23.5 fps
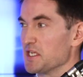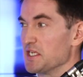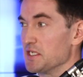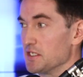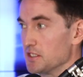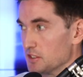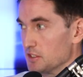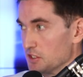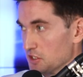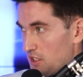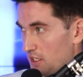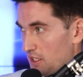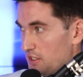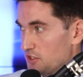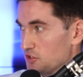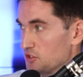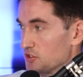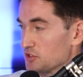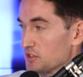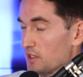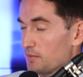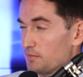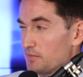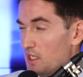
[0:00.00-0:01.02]

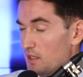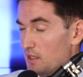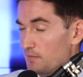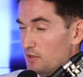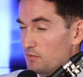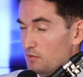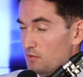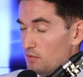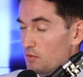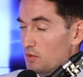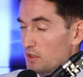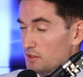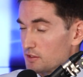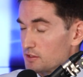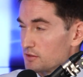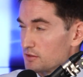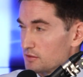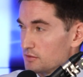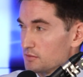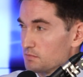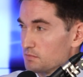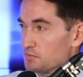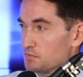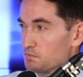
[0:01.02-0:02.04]
indications that maybe we want
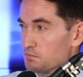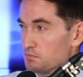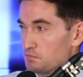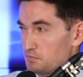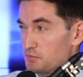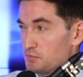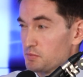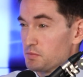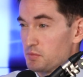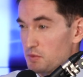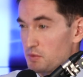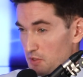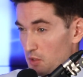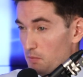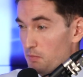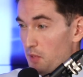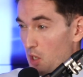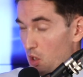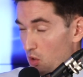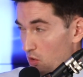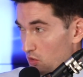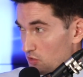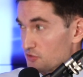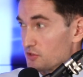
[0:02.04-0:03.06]
to,
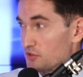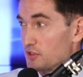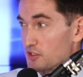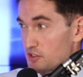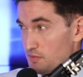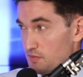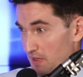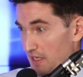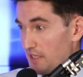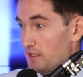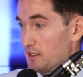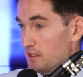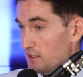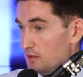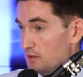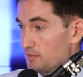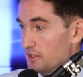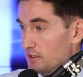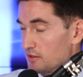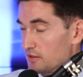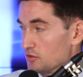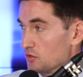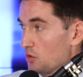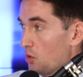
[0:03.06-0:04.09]
pause the spending a
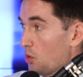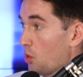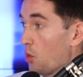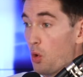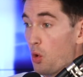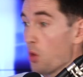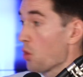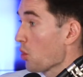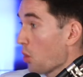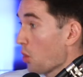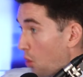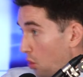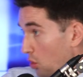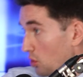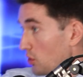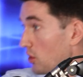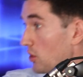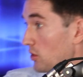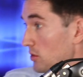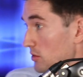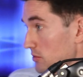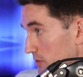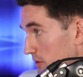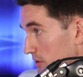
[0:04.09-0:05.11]
bit,
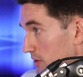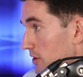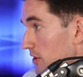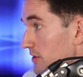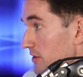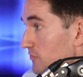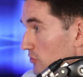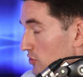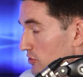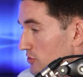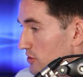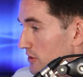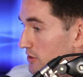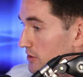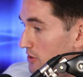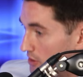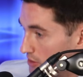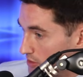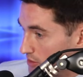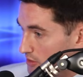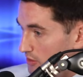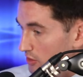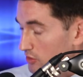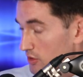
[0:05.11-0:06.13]
or inversely,
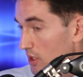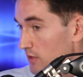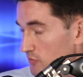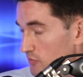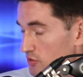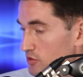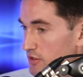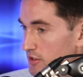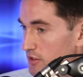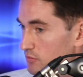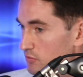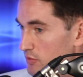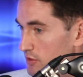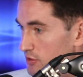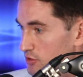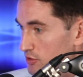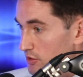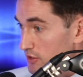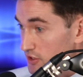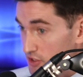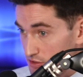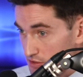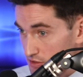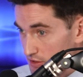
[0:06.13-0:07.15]
or conversely, we should
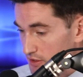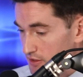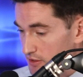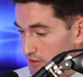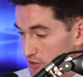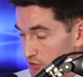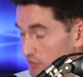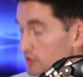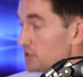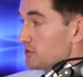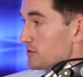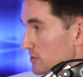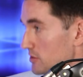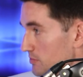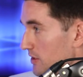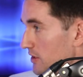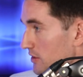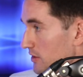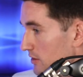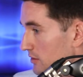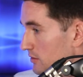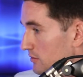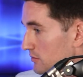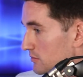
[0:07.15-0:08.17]
increase the
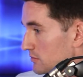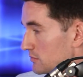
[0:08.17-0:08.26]
spending?